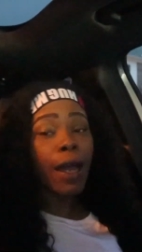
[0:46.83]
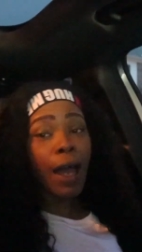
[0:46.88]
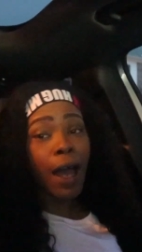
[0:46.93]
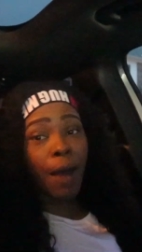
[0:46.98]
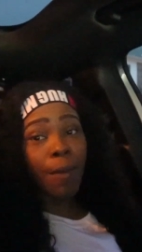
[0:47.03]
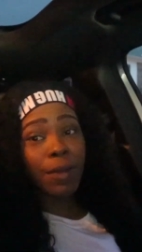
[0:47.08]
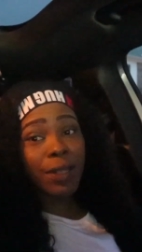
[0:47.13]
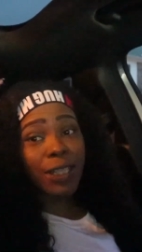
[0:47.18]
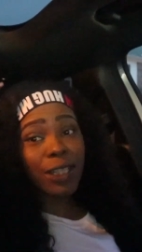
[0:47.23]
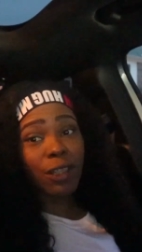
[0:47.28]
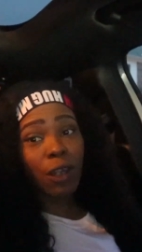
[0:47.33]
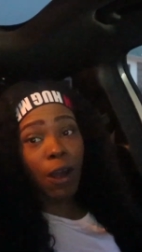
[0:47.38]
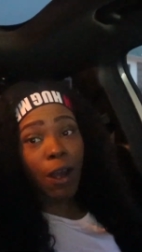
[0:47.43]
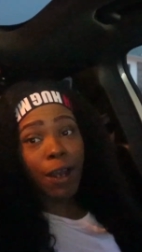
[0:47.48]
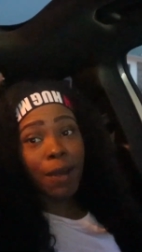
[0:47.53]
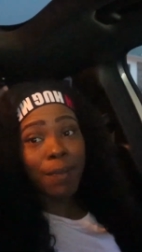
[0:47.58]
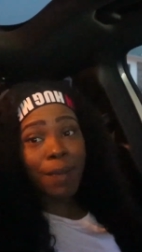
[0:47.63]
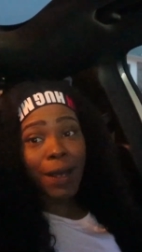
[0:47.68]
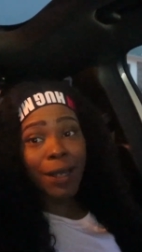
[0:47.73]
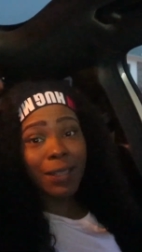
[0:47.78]
I'm gonna
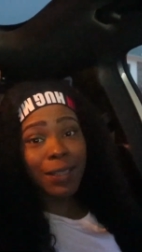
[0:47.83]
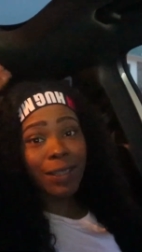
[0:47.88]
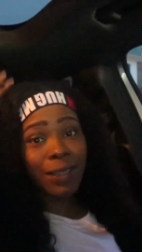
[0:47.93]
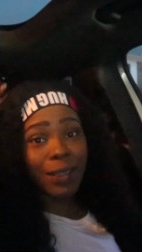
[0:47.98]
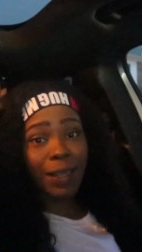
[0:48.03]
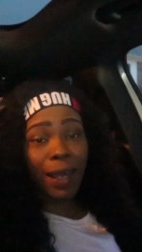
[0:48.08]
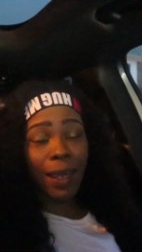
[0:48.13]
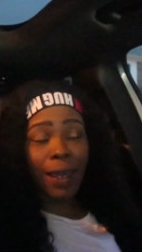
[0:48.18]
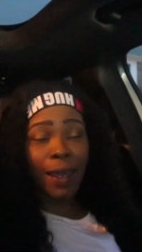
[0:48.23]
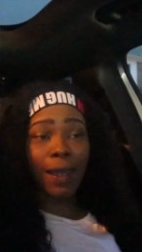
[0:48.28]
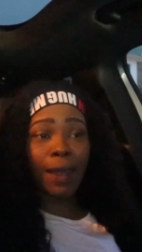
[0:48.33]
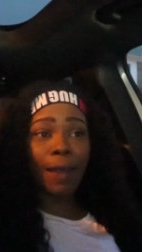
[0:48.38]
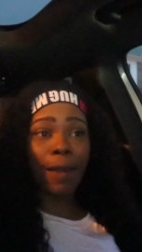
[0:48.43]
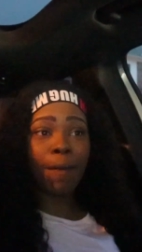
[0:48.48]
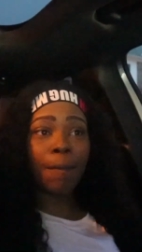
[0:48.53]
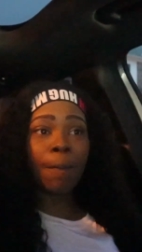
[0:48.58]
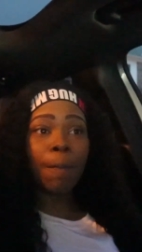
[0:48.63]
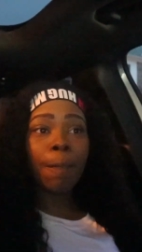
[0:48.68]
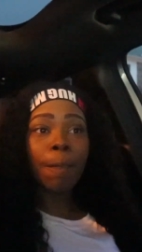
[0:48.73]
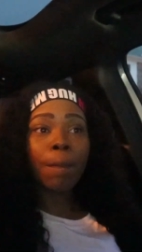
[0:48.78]
start by
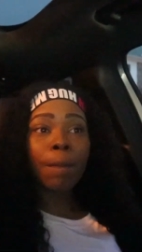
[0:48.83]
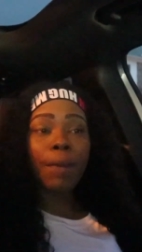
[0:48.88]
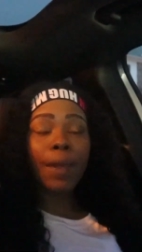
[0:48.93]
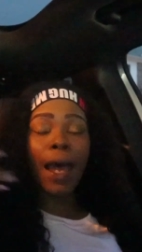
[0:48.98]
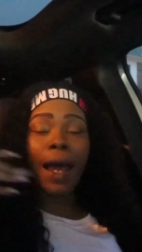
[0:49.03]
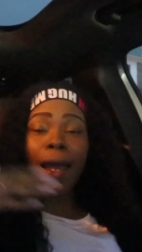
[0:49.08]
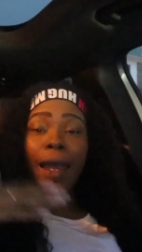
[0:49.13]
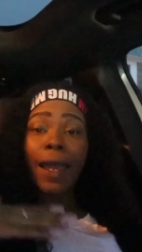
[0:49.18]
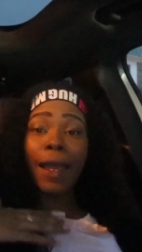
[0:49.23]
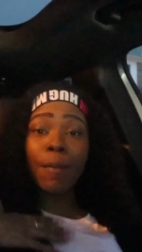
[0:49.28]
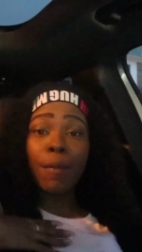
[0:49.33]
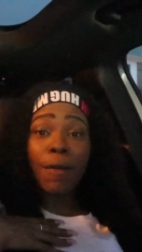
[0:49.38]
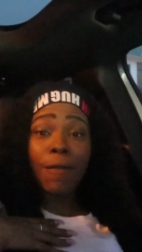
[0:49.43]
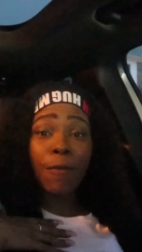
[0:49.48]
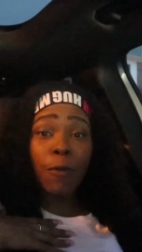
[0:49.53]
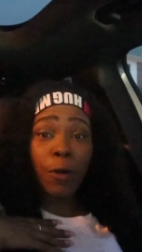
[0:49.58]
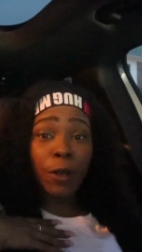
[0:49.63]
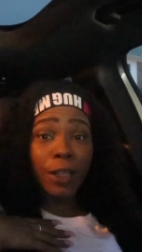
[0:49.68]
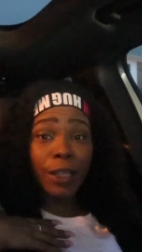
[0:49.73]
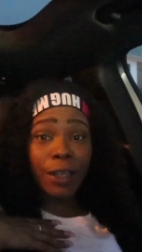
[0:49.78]
saying I am a
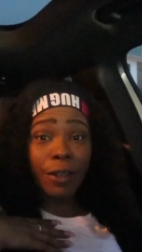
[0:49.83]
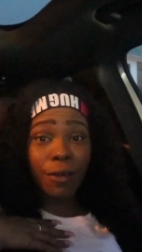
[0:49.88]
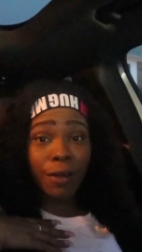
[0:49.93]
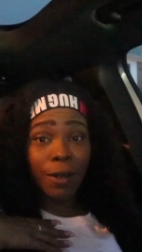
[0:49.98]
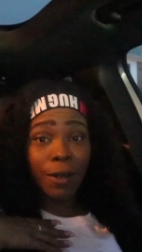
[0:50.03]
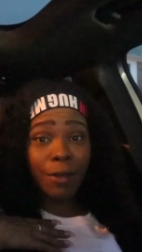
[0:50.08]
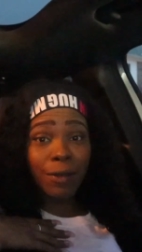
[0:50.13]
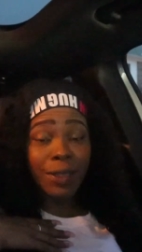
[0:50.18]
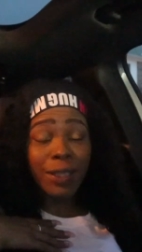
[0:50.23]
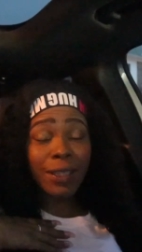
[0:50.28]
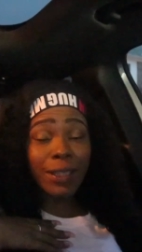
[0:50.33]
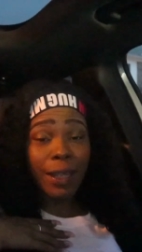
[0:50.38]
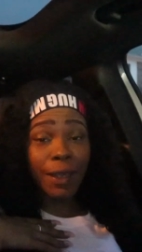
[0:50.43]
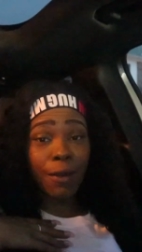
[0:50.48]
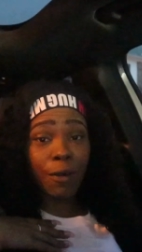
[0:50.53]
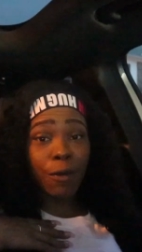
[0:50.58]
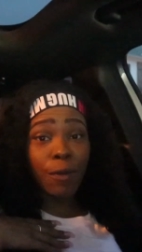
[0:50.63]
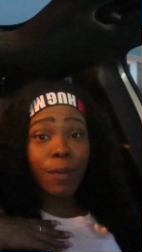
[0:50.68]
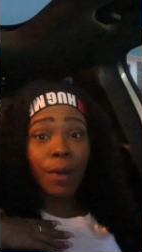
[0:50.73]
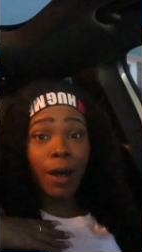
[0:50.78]
40-year-old
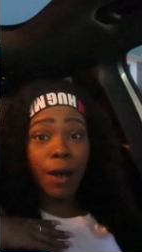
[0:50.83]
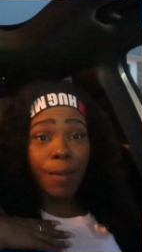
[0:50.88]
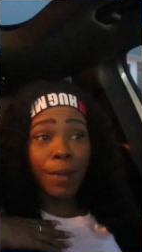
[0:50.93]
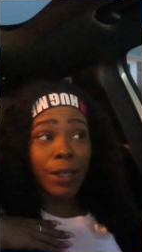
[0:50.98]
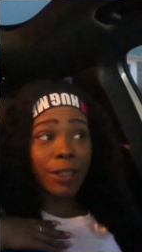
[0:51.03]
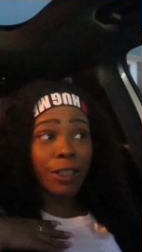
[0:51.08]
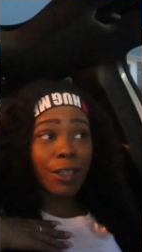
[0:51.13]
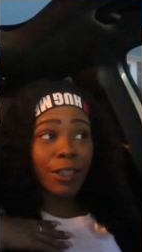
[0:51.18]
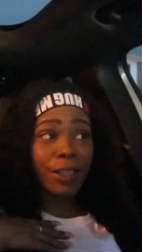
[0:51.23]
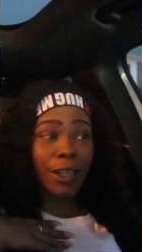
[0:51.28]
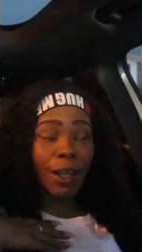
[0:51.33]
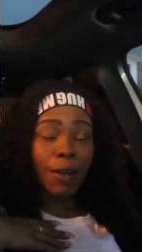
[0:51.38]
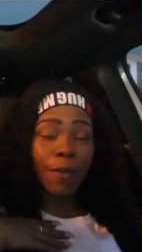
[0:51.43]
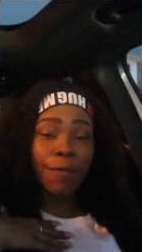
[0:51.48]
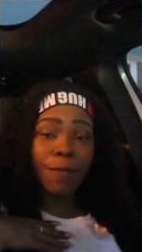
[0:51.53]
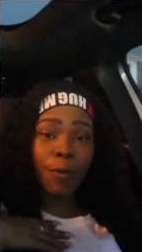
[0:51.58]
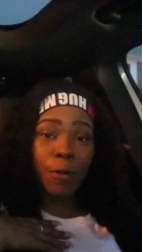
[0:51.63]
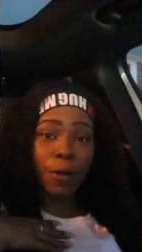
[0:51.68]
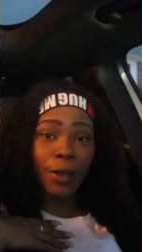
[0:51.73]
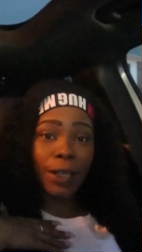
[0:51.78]
single mom. I just
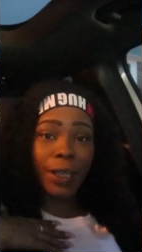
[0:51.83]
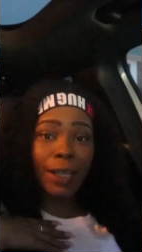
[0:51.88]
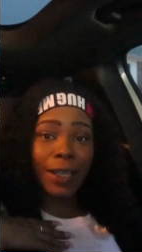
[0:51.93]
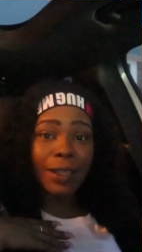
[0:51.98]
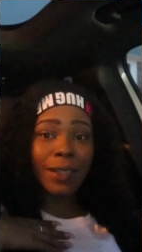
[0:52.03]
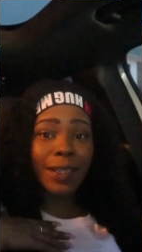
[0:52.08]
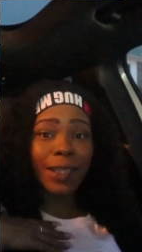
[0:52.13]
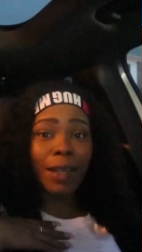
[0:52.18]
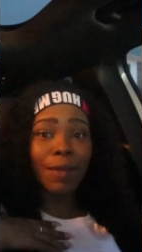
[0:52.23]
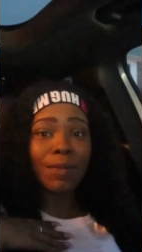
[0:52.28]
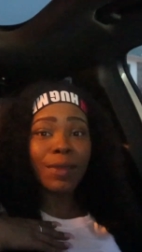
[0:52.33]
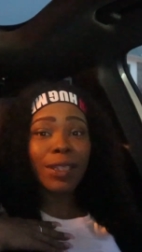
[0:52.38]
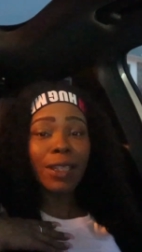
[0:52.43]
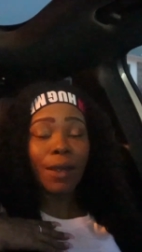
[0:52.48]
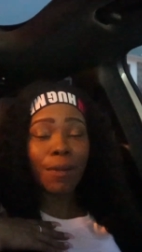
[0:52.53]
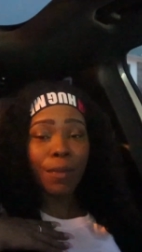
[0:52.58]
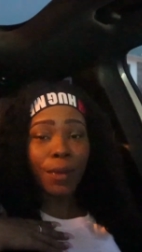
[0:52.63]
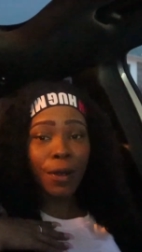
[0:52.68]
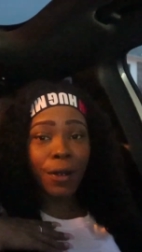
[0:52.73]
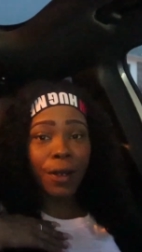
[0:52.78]
turned 40 in
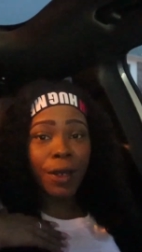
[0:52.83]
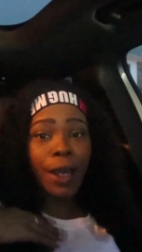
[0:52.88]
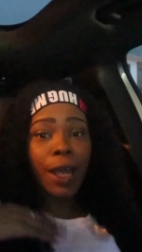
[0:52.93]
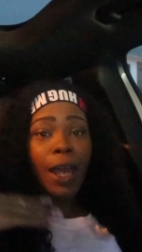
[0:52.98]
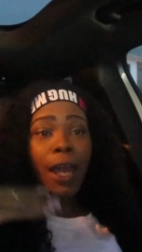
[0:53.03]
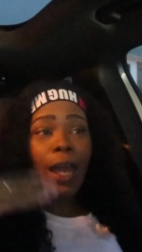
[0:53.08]
September.